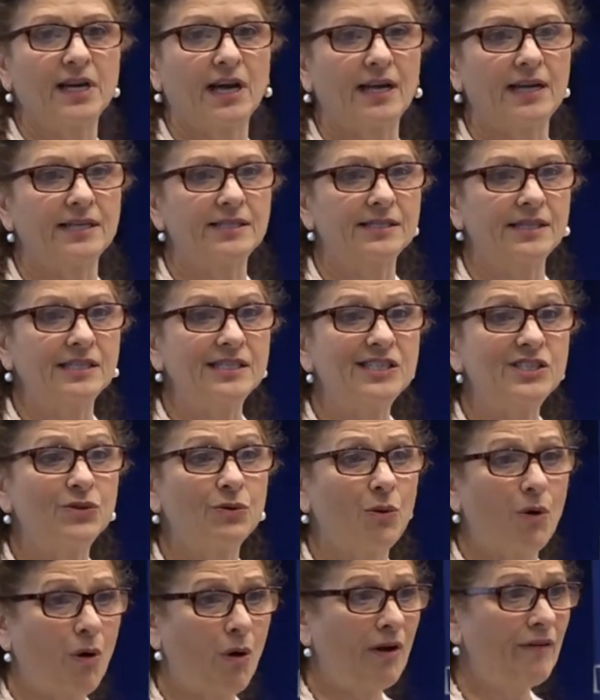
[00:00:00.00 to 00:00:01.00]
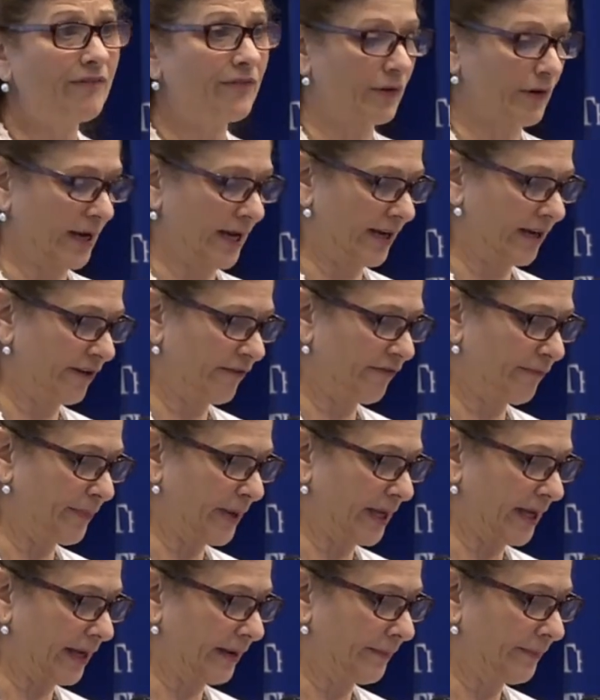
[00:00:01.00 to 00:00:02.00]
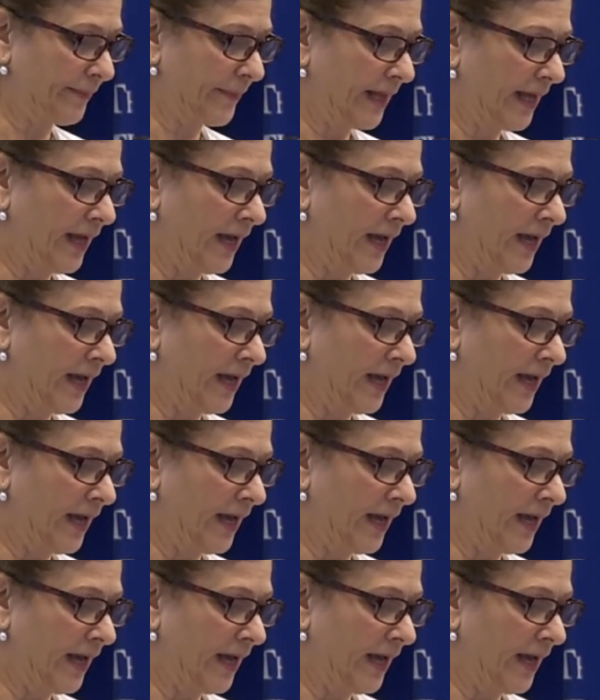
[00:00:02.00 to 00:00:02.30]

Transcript: diocese to offer NFP.